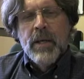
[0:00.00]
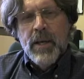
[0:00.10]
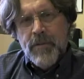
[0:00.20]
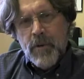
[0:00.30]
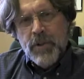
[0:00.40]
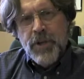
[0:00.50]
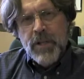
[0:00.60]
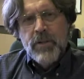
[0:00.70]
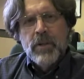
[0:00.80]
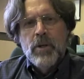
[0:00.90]
give you a
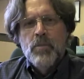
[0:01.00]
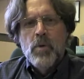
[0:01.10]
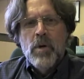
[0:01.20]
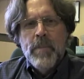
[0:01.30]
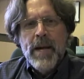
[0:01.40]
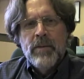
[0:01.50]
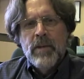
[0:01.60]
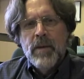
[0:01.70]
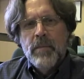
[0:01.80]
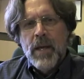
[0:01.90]
chance to learn more about
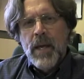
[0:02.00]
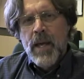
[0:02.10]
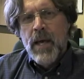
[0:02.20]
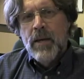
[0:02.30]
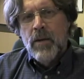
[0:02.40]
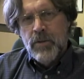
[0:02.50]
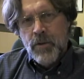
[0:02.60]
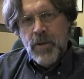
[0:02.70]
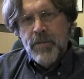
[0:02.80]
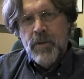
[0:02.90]
them, and
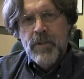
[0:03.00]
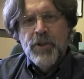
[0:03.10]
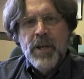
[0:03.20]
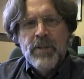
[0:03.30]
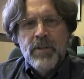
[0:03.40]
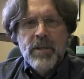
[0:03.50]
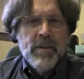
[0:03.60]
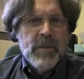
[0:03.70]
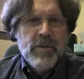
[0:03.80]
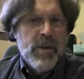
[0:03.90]
also give you a chance to
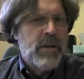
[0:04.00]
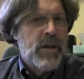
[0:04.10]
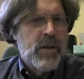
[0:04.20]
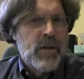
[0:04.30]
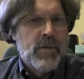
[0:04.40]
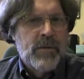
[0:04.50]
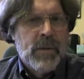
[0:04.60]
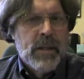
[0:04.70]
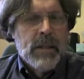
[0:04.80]
demonstrate that you've